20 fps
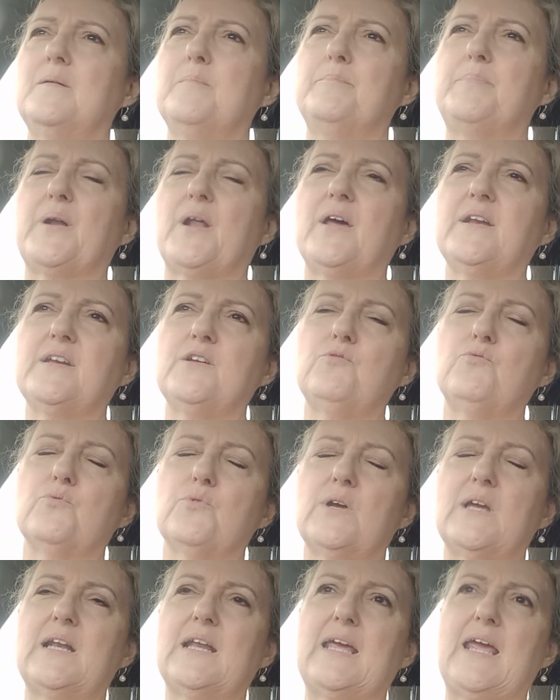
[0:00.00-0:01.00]
But I didn't
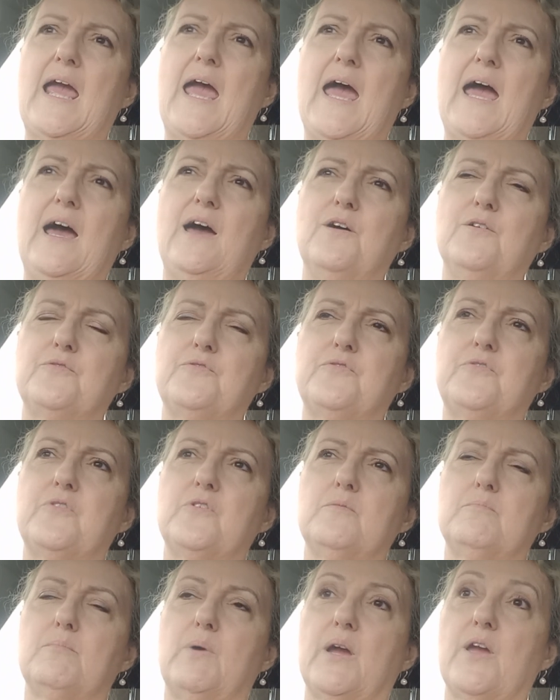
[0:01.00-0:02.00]
really have
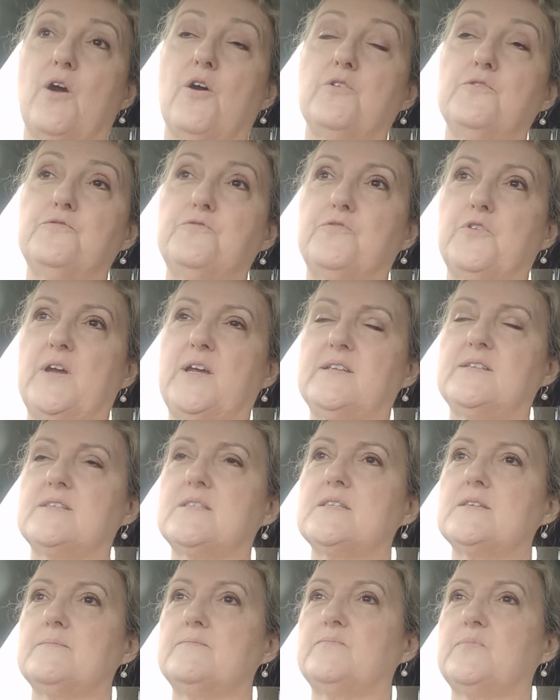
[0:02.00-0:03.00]
my own
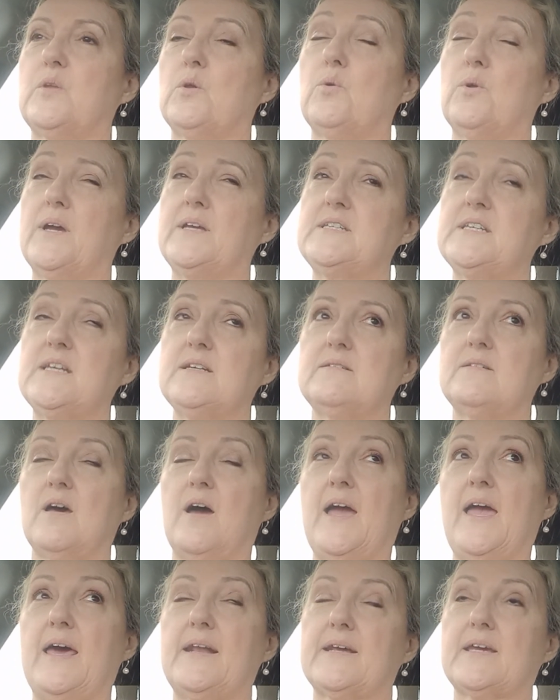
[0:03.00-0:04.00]
friends. Well,
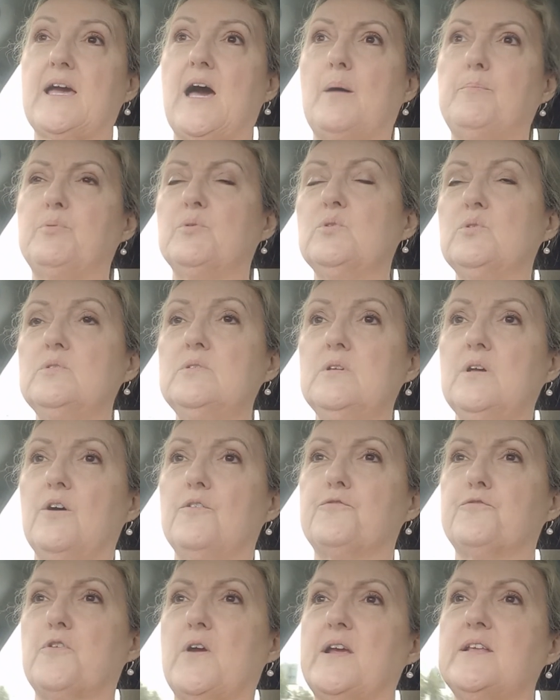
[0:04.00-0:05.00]
I had a couple
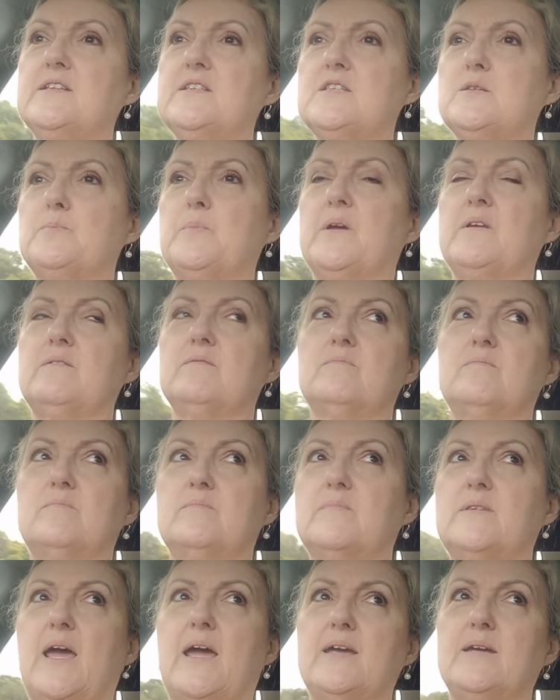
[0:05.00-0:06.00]
of friends, but
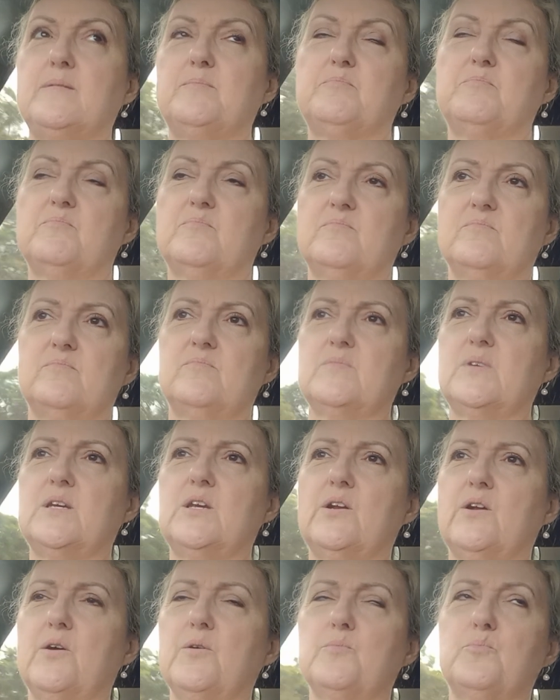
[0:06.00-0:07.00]
they,
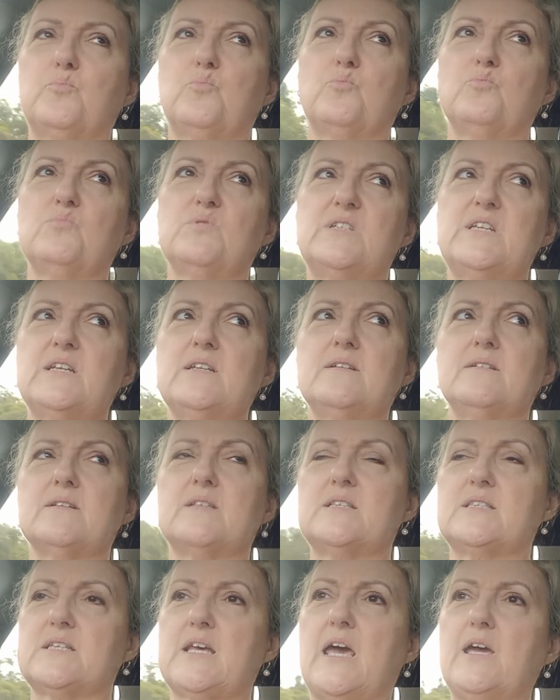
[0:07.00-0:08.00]
didn't
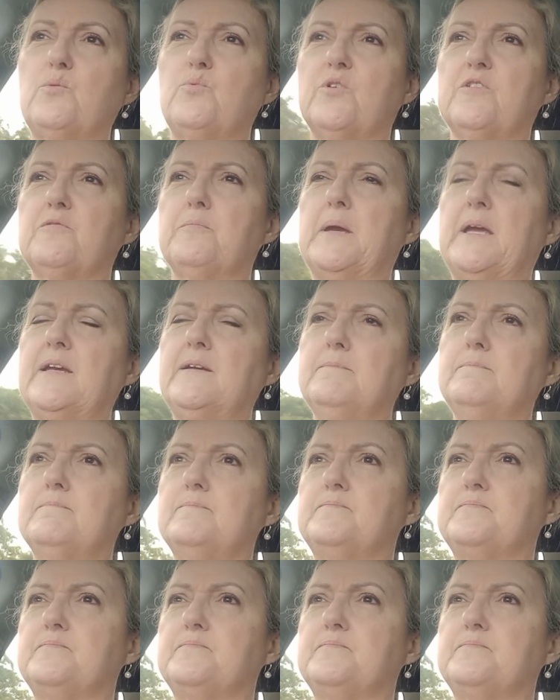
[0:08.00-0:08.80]
stay with me